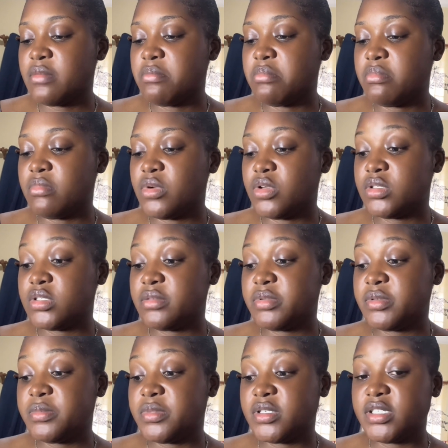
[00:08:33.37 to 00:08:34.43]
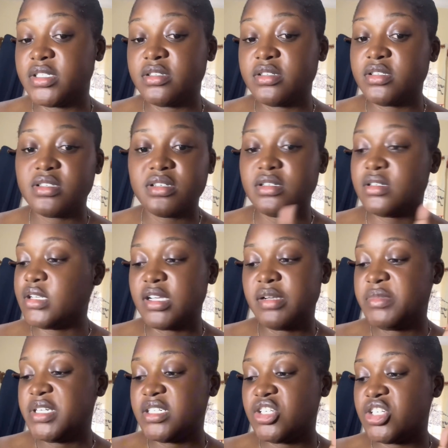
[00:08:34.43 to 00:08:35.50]
Multiple partners. I'm
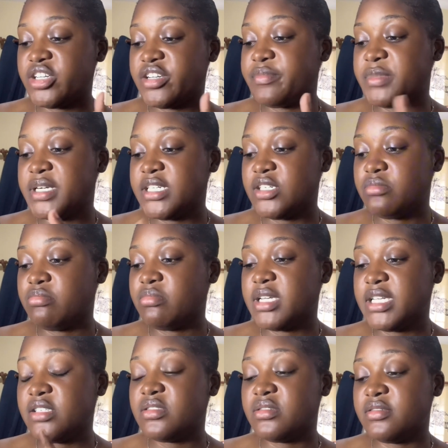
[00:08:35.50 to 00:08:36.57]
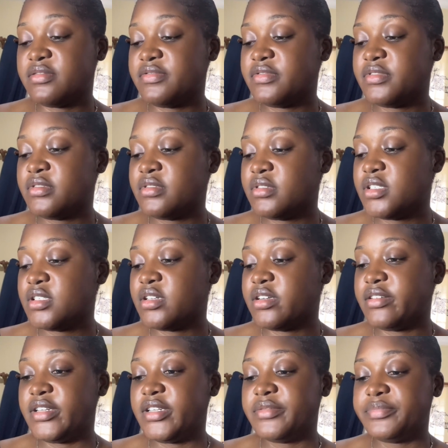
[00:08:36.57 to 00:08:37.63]
not sharing my my stuff,
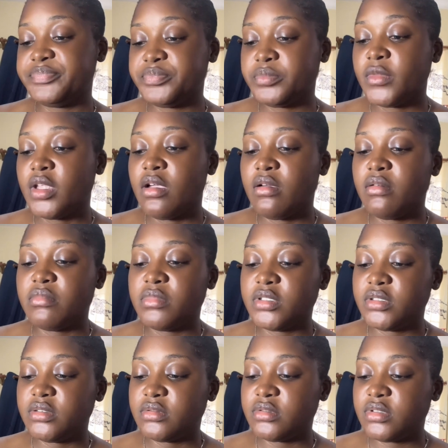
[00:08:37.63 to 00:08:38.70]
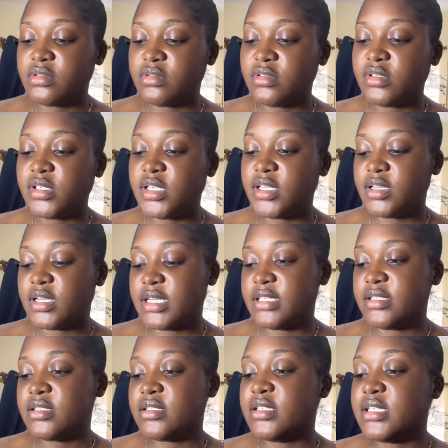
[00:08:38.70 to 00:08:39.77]
sorry, but yeah,
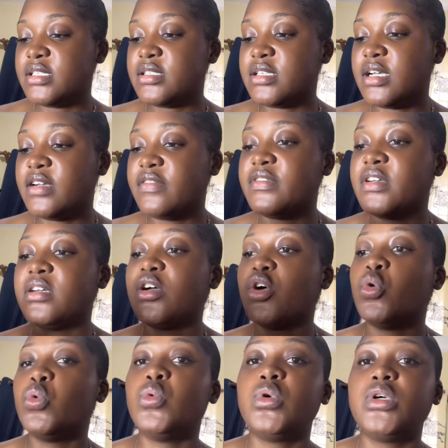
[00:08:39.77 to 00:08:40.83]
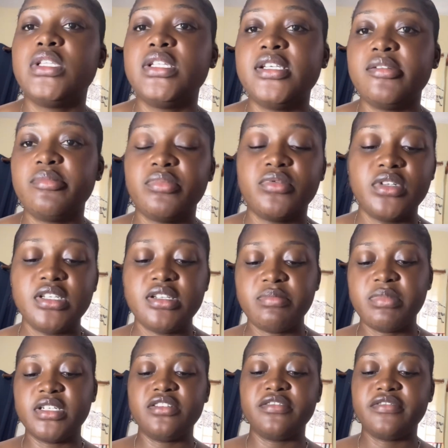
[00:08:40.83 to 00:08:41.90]
guys, these have wally poly
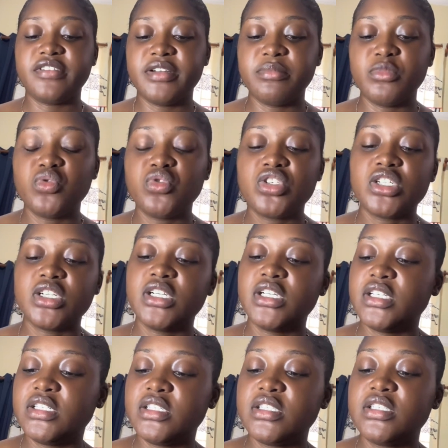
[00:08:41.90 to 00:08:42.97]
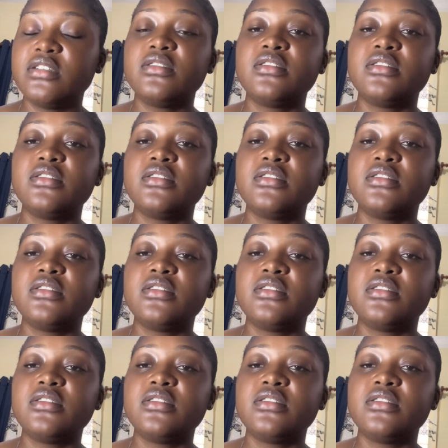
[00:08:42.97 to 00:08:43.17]
different motions.